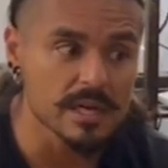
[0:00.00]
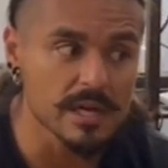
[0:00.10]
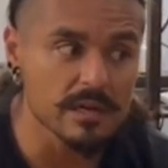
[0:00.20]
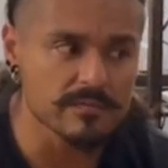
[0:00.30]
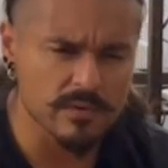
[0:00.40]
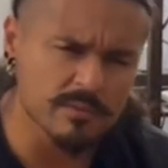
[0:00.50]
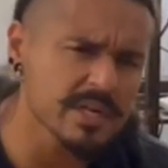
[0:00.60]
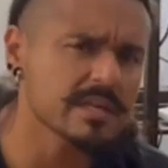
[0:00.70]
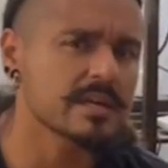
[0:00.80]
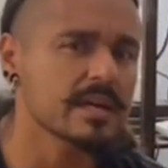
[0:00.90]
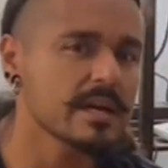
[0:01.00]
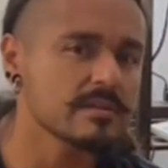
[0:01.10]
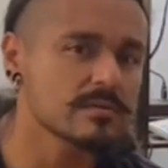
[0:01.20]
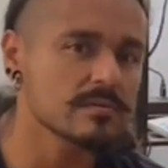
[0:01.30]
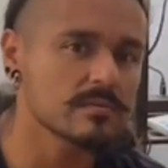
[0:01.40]
And from what I
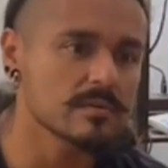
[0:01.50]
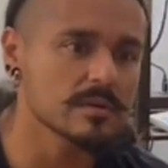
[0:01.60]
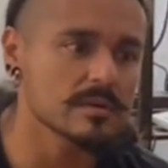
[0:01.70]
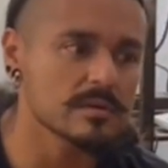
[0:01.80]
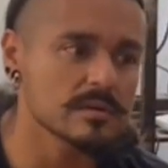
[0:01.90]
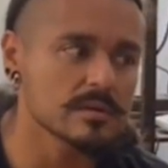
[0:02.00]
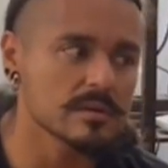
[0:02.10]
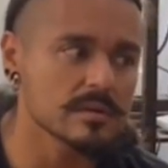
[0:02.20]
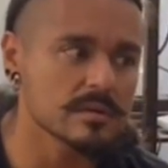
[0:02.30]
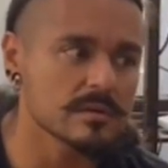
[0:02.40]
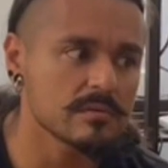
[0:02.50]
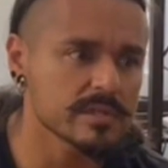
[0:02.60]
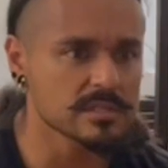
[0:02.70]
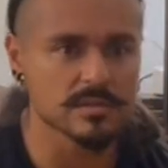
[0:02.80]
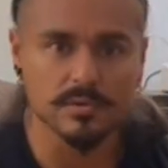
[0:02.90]
gather
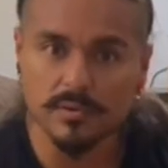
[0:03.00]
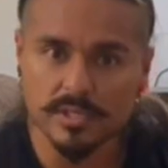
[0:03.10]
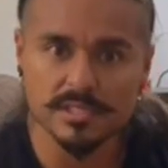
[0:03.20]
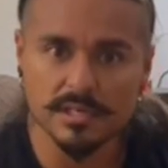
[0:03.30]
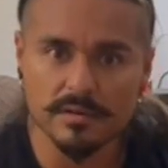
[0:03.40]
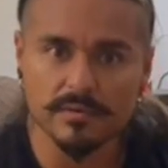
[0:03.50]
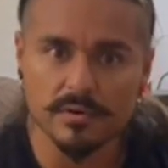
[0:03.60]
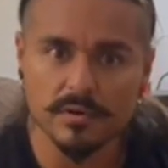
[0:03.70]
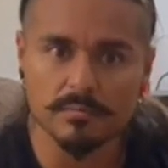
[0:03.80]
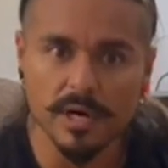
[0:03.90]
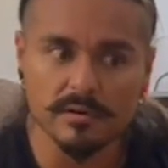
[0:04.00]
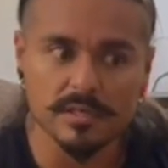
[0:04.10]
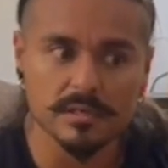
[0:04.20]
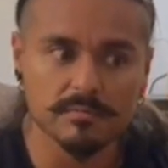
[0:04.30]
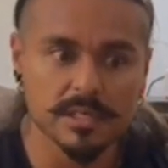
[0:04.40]
with the stories that I've heard about
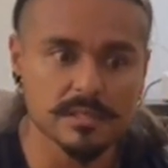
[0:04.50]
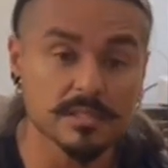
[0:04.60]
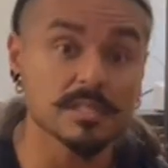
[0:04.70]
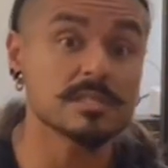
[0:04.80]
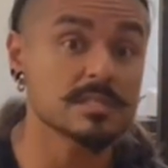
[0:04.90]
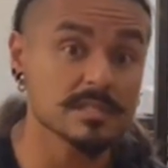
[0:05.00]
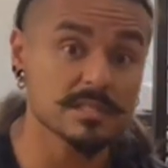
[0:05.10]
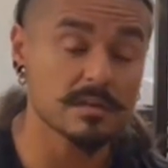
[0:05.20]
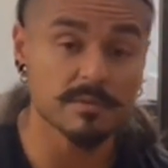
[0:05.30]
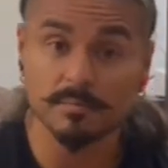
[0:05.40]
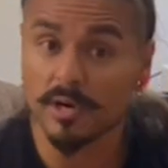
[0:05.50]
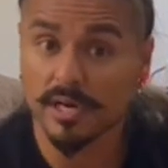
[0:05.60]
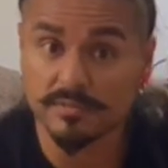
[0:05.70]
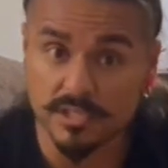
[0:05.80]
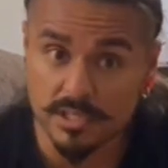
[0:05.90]
him and the teachings that people
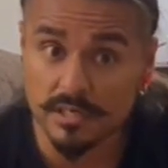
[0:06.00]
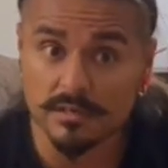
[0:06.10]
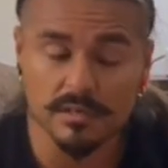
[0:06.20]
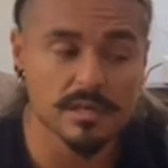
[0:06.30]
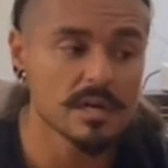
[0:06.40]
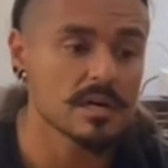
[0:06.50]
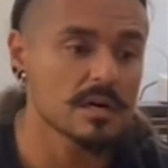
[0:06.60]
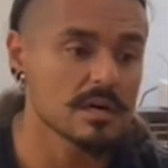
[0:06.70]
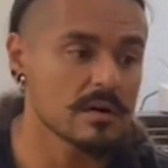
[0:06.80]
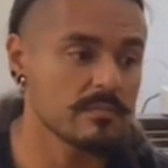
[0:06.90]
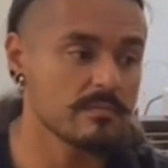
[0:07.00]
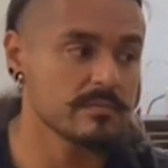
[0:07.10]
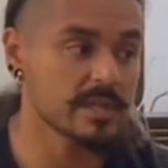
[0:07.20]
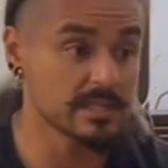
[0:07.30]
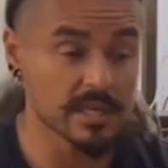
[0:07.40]
have shared
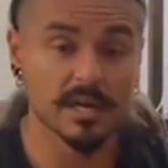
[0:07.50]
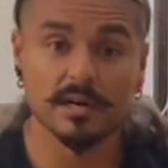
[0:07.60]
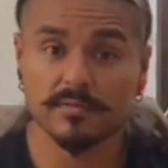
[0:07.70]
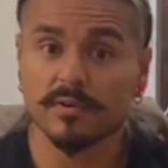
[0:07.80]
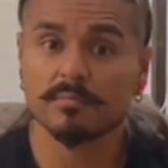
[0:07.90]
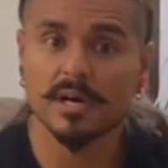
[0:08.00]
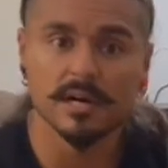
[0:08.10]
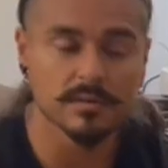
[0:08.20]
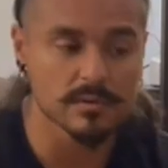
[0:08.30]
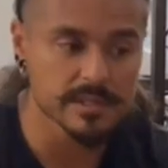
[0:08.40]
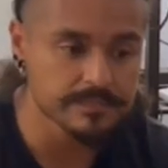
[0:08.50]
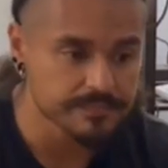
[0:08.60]
that they got from Kakoi,